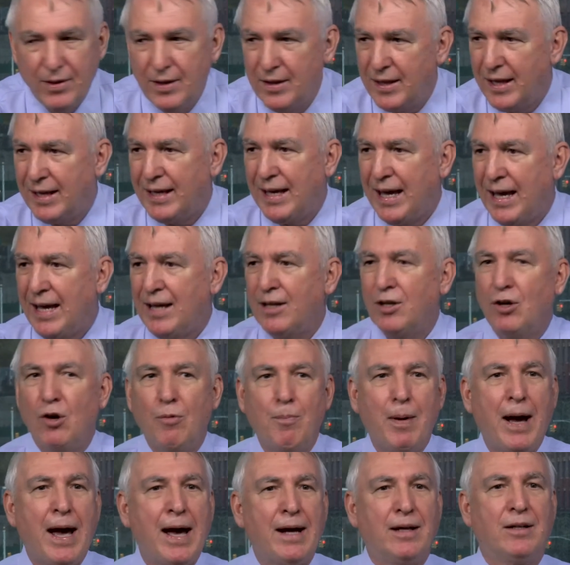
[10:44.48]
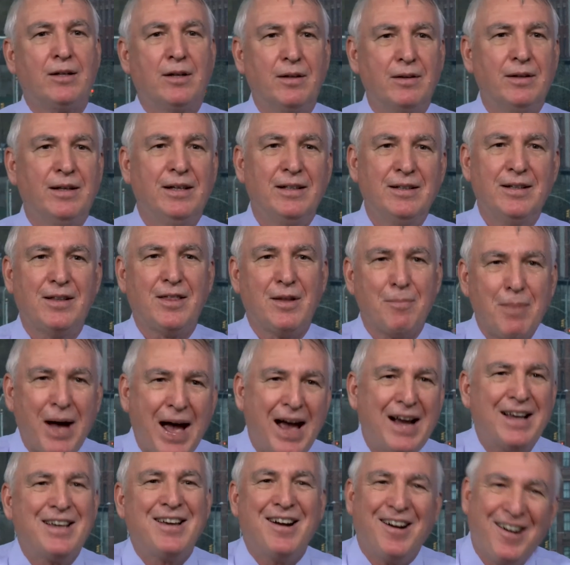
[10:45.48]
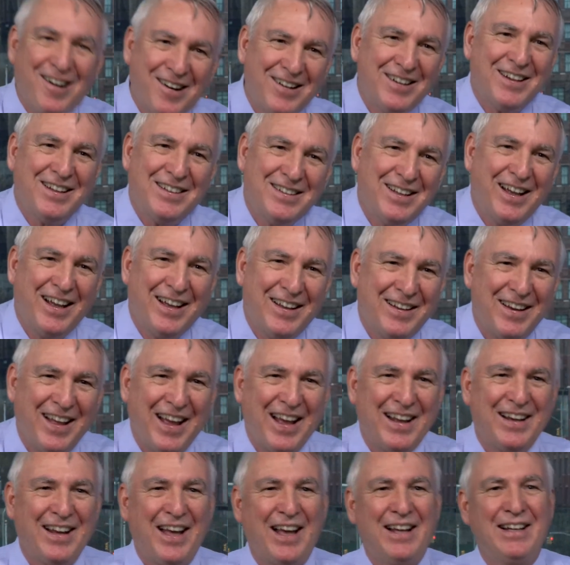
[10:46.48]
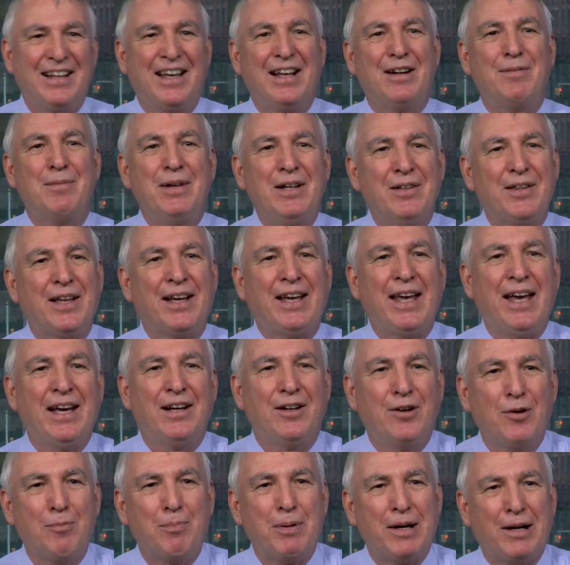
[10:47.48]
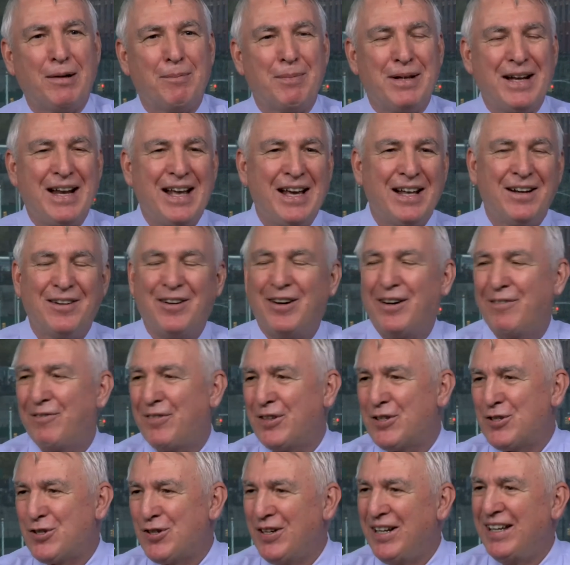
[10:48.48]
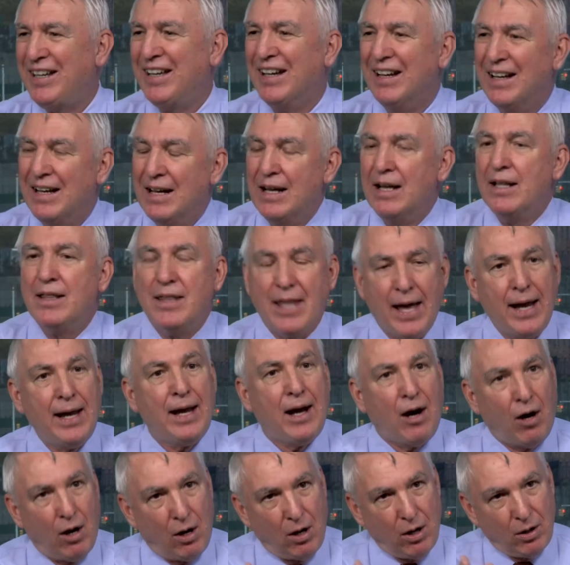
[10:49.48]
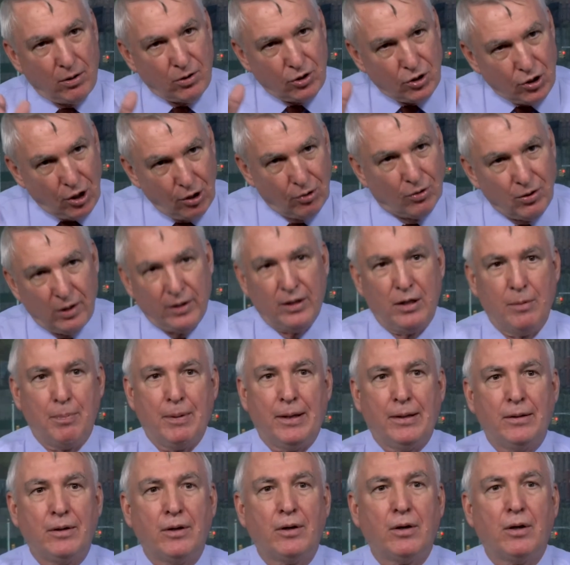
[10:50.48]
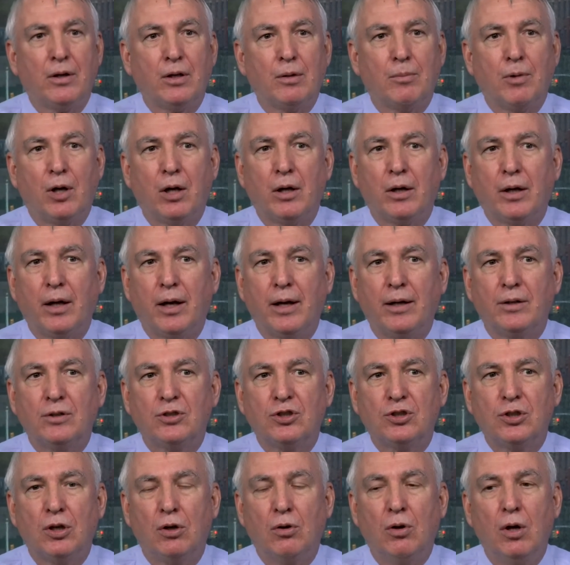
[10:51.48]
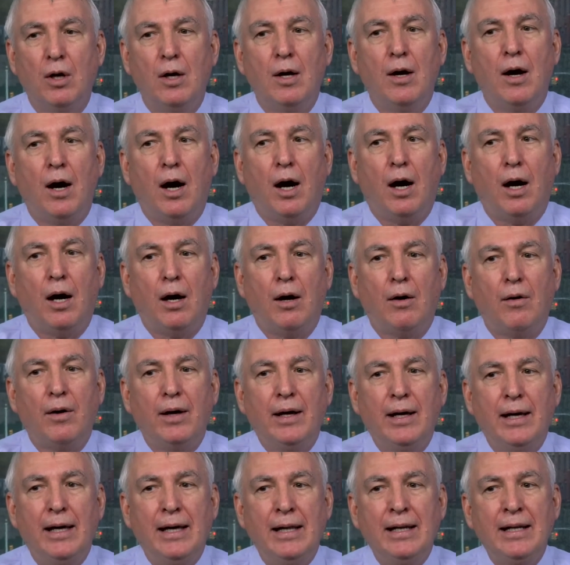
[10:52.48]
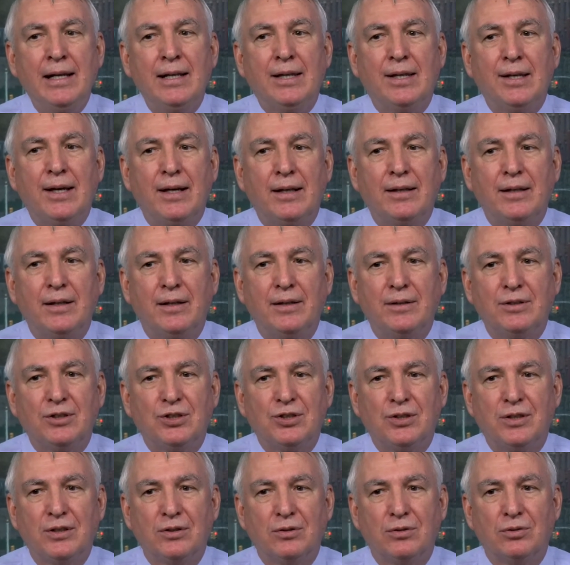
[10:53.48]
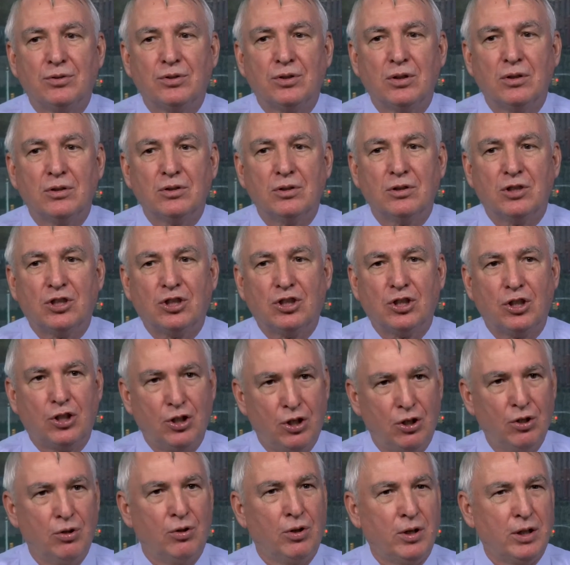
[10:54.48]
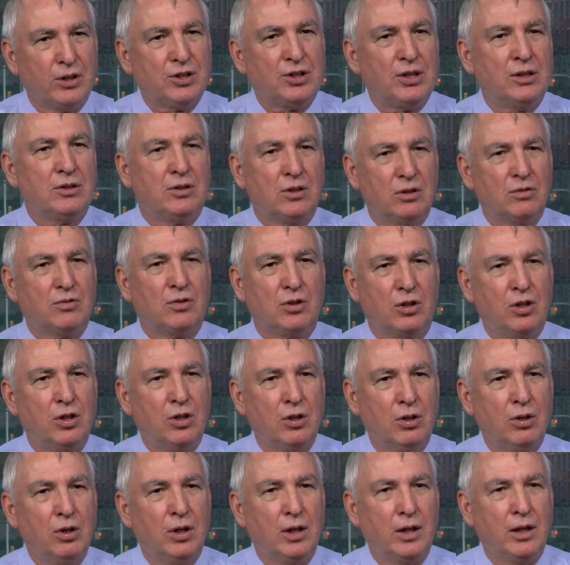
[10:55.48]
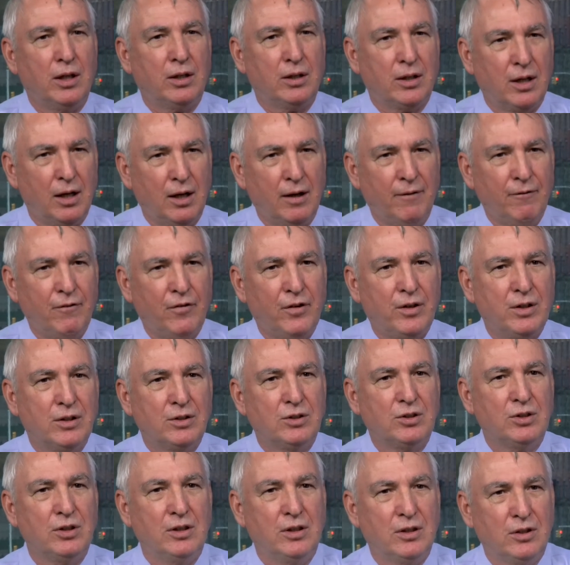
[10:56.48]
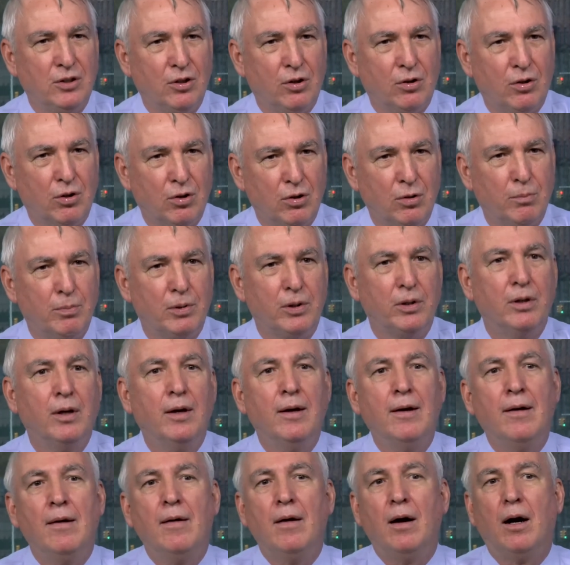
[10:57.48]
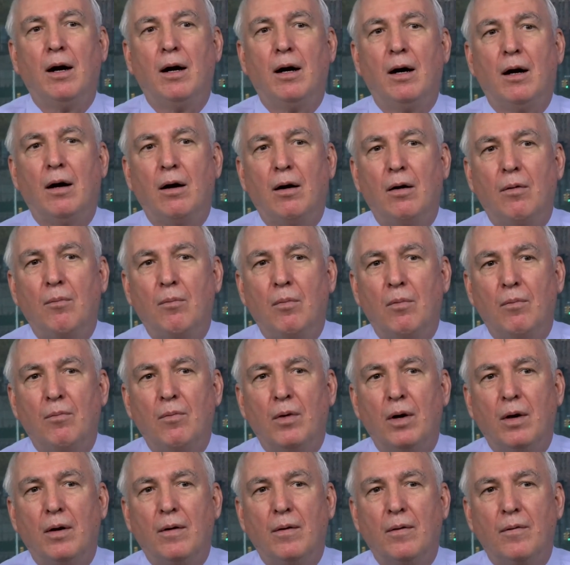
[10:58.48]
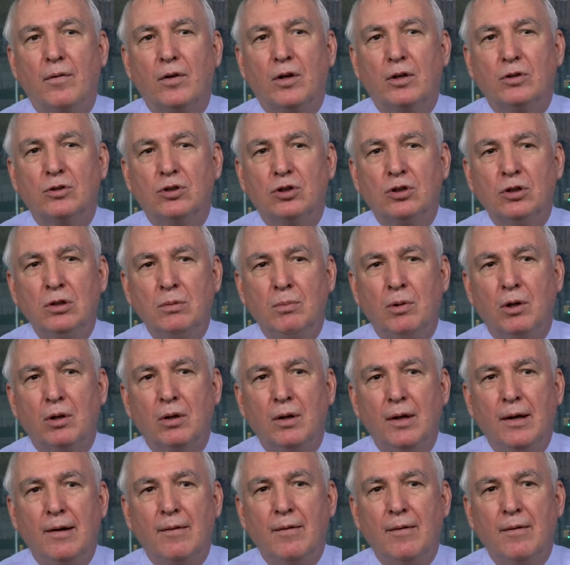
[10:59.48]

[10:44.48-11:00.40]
They can't go back to, into the backyard and, and, and, and get a meal. They can't go pick a banana off the tree. They are totally dependent on the market. And so uh, anything that instills security, a sense of security and confidence in your urban uh, uh, consumer